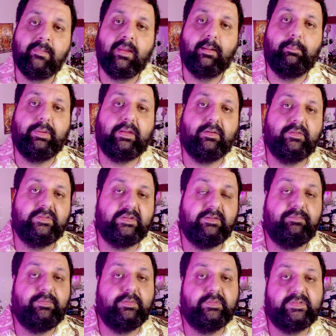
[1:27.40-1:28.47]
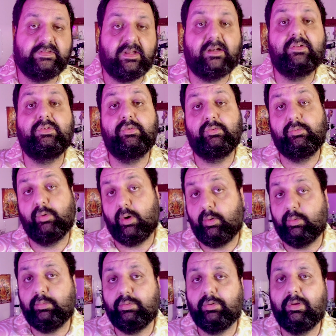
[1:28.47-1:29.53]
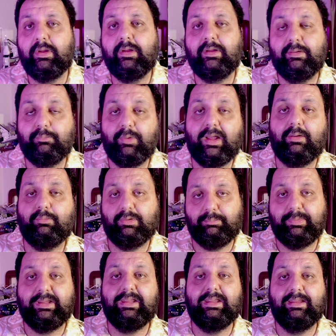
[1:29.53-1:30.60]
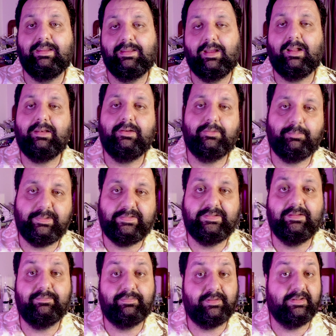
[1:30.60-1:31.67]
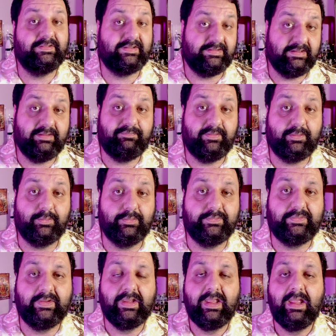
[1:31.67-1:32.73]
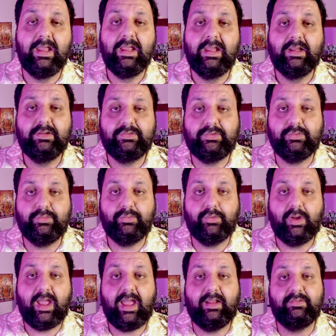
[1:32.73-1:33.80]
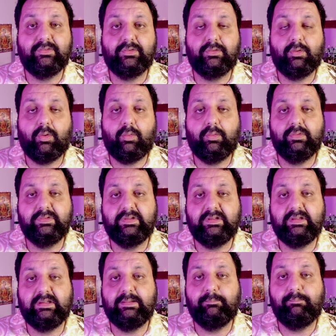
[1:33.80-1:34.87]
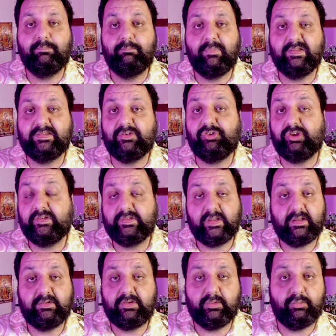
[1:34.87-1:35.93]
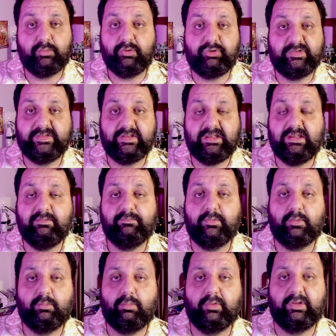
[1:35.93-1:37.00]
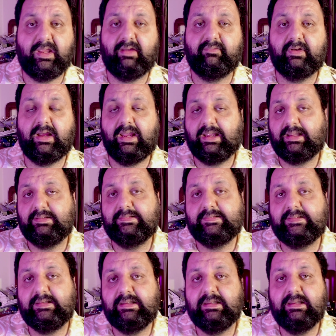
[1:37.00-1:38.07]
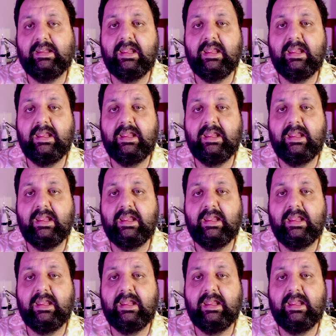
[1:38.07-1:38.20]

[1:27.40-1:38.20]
because if you start to grow, well, it will be a little bit different and difficult to handle all the messages that you receive or whatever. I can see